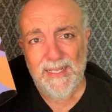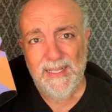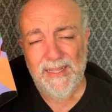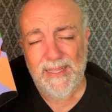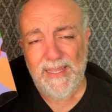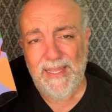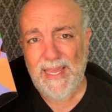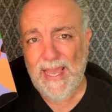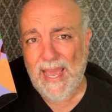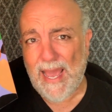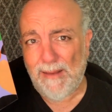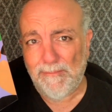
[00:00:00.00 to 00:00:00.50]

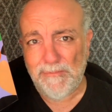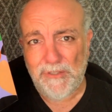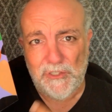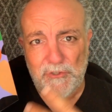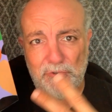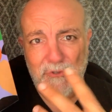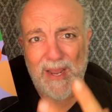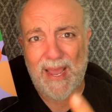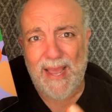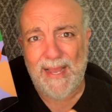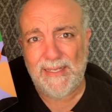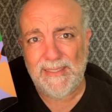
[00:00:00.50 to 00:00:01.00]
the
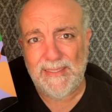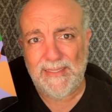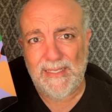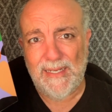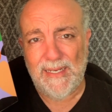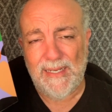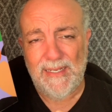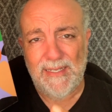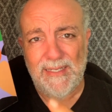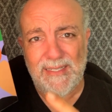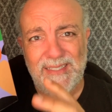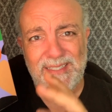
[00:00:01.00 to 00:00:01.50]
abstract
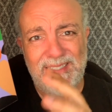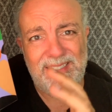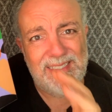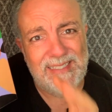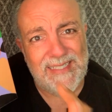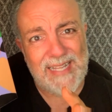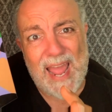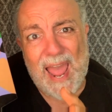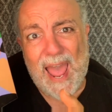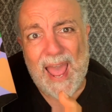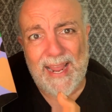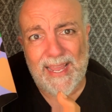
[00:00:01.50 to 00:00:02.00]

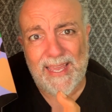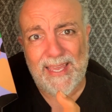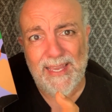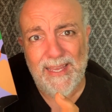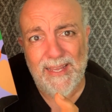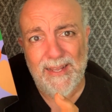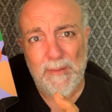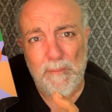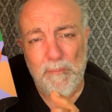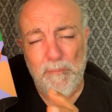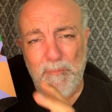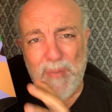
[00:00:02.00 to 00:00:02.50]
stack
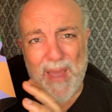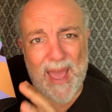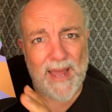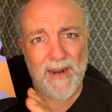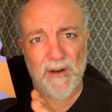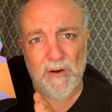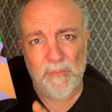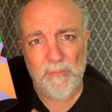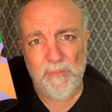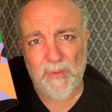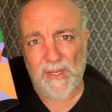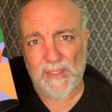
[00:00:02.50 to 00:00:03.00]

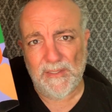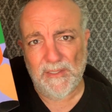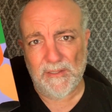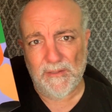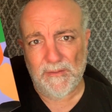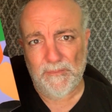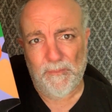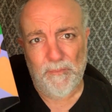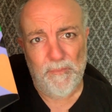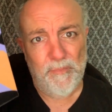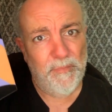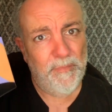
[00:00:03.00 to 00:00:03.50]
pattern
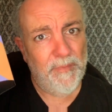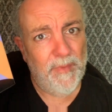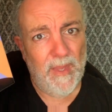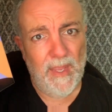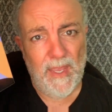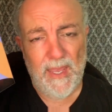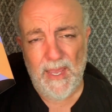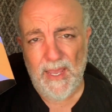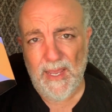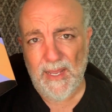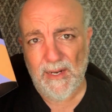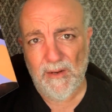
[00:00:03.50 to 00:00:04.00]
puzzle.
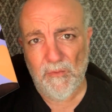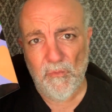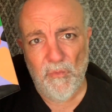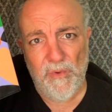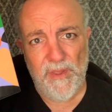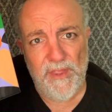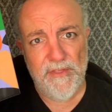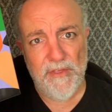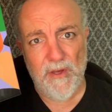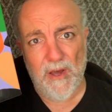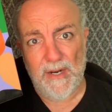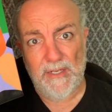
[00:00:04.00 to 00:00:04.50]
And
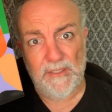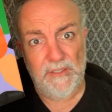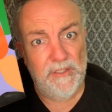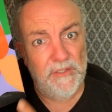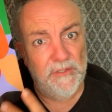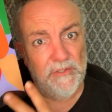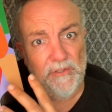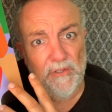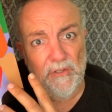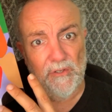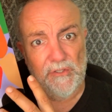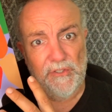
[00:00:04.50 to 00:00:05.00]
we thought it
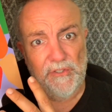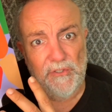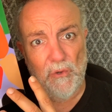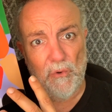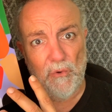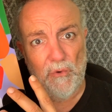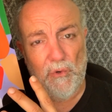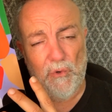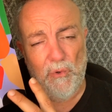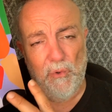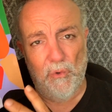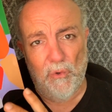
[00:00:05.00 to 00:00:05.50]
just looked so
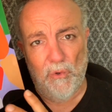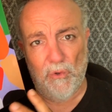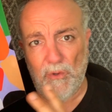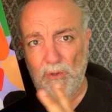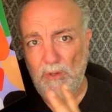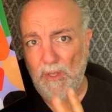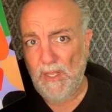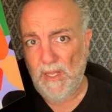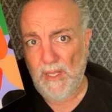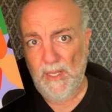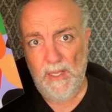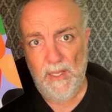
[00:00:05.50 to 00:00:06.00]
cool
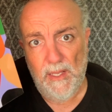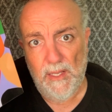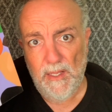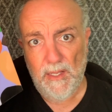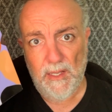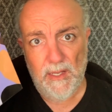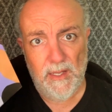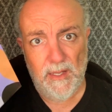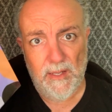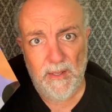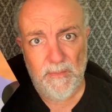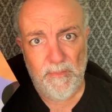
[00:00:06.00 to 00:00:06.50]

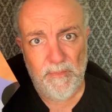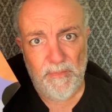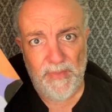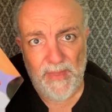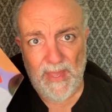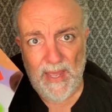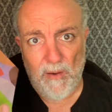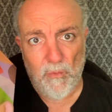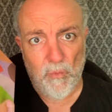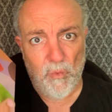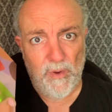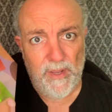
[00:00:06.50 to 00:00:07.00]
um,
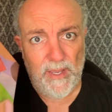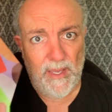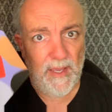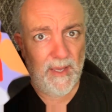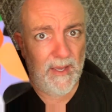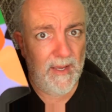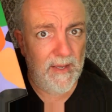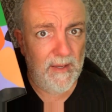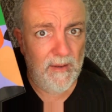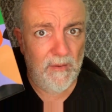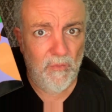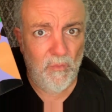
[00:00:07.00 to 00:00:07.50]
that we
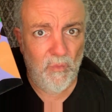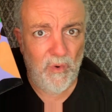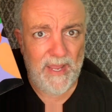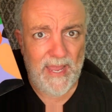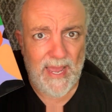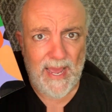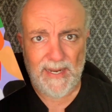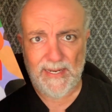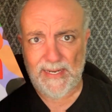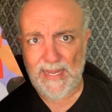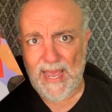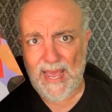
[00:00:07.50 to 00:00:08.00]
uh, we
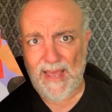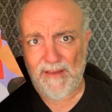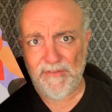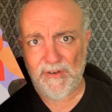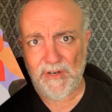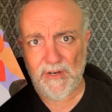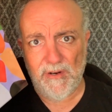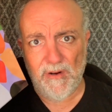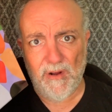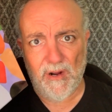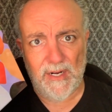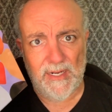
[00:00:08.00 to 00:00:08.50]
had to have it
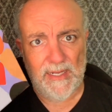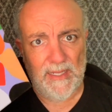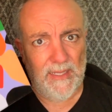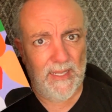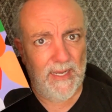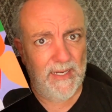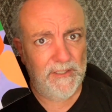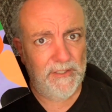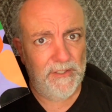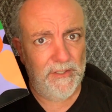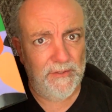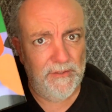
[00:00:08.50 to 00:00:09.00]
in our
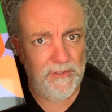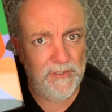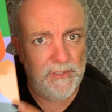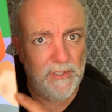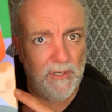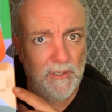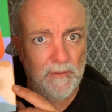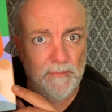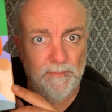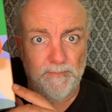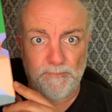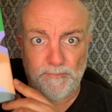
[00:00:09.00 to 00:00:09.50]
collection.
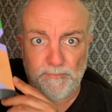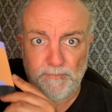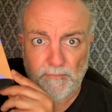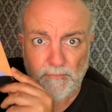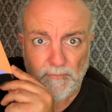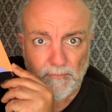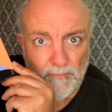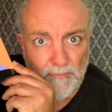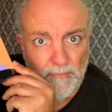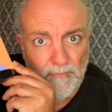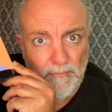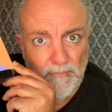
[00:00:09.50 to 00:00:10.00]
So
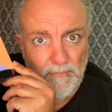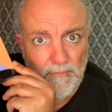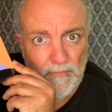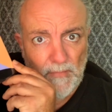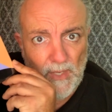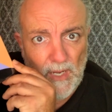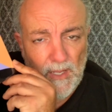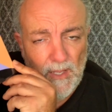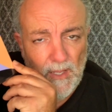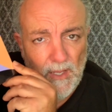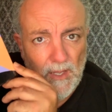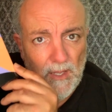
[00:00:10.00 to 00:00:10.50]

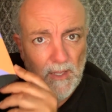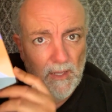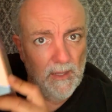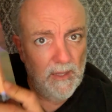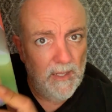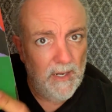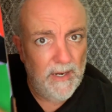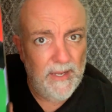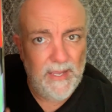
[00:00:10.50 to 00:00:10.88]
there